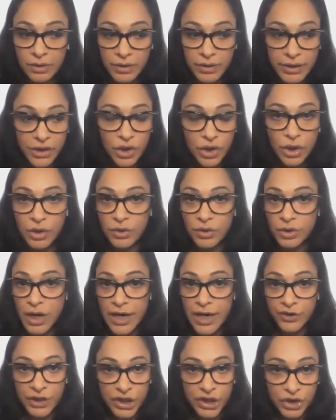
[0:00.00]
in your
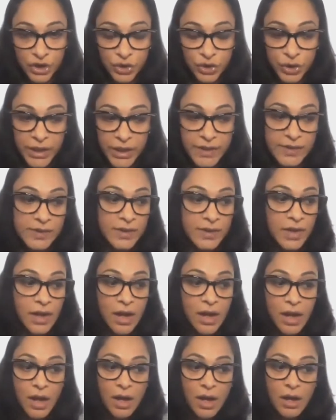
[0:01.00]
hydration drinks.
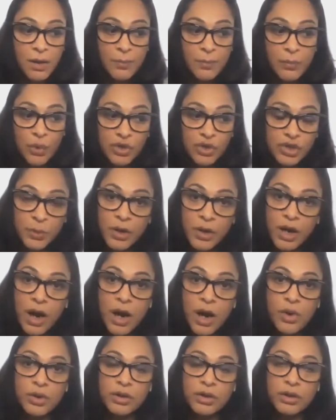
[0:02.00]

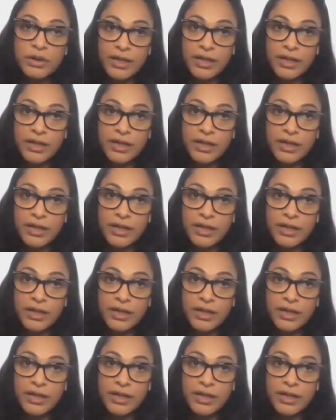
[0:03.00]
Post-workout,